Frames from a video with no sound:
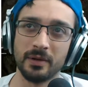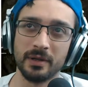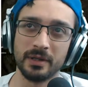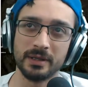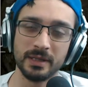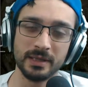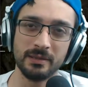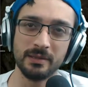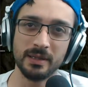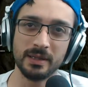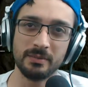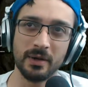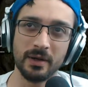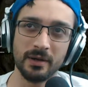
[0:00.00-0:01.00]
It's
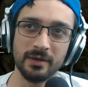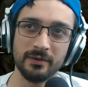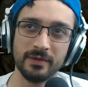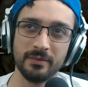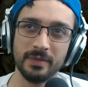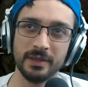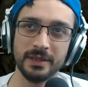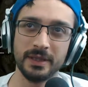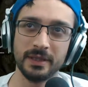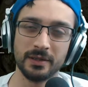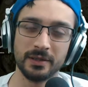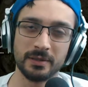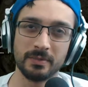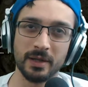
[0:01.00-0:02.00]
part of the building
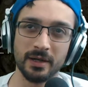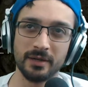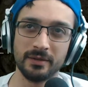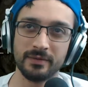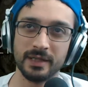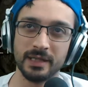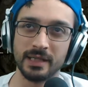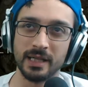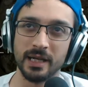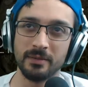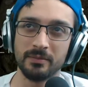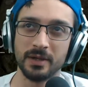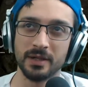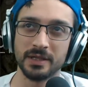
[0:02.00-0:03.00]
code. It's part of the design
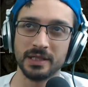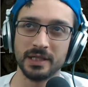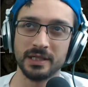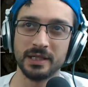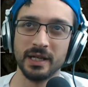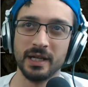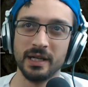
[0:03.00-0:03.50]
process.